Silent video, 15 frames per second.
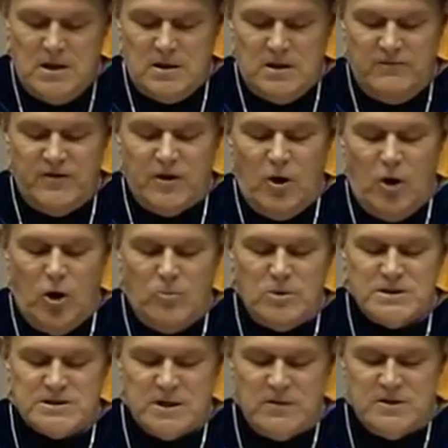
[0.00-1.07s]
living
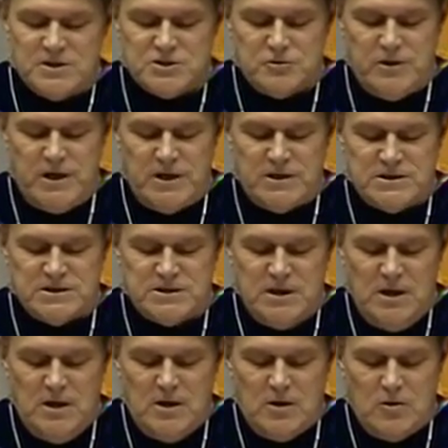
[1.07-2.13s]
homeless on the streets,
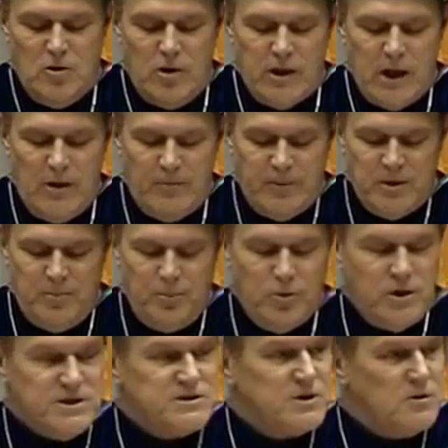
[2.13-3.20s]
growing up in a
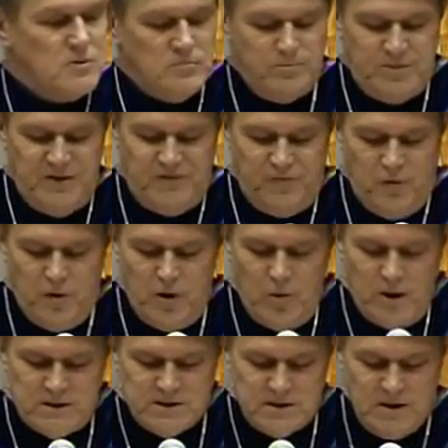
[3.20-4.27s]
boys' home before he
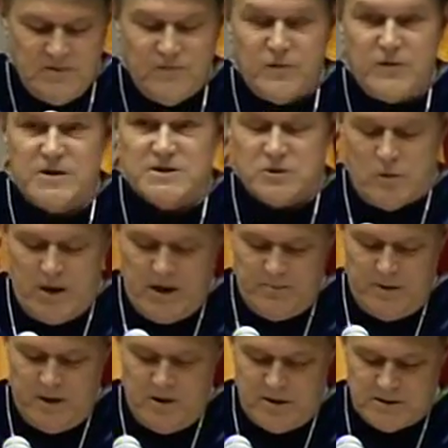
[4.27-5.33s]
went to live with his
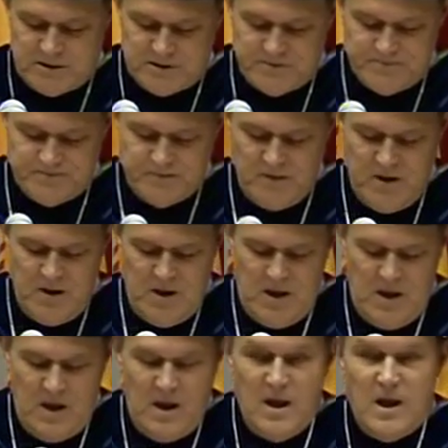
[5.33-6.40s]
grandparents.
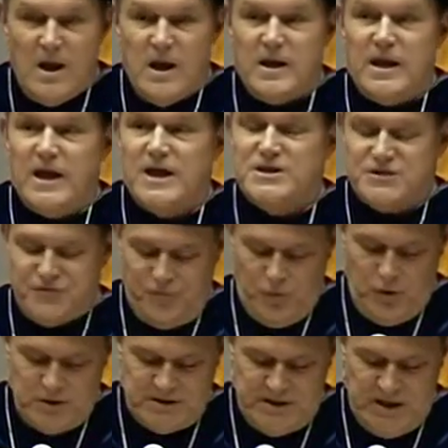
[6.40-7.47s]
At age
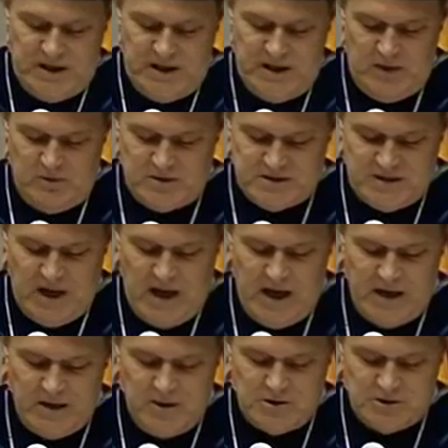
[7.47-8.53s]
14, he was
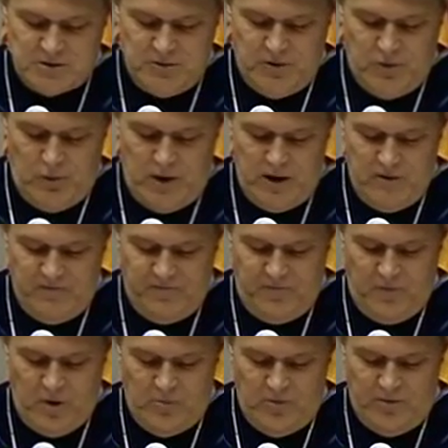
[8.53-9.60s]
diagnosed with a rare
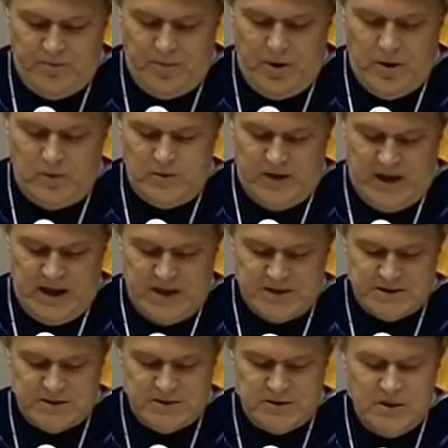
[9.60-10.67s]
form of bone
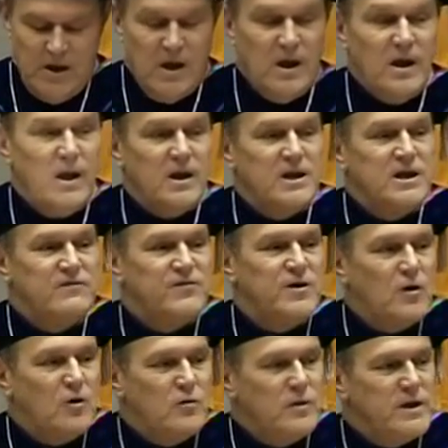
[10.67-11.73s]
cancer and given
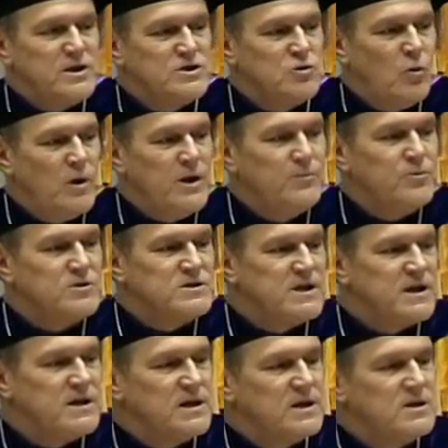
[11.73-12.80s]
only a
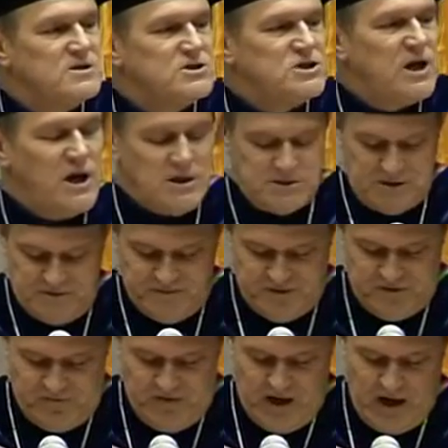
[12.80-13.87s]
20% chance of
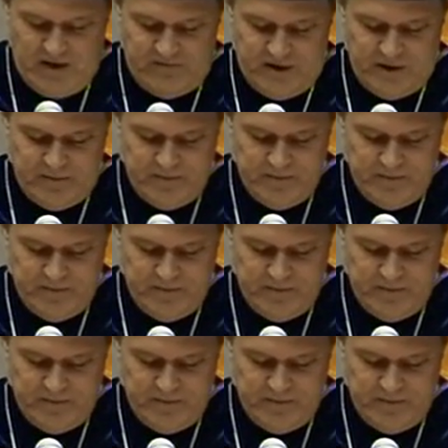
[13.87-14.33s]
surviving.